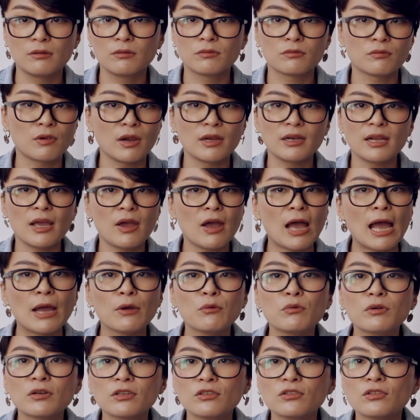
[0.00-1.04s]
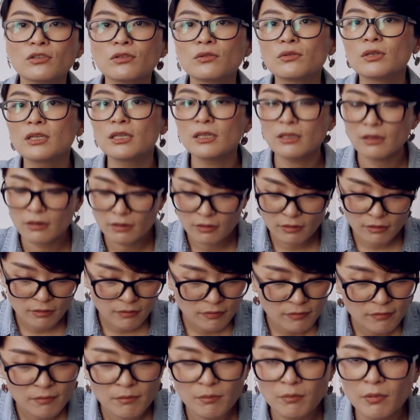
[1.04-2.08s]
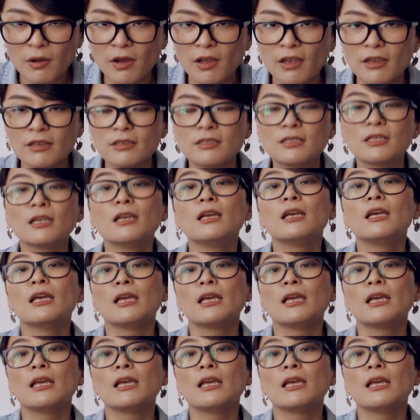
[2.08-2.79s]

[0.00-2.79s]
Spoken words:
right now I wouldn't do it, but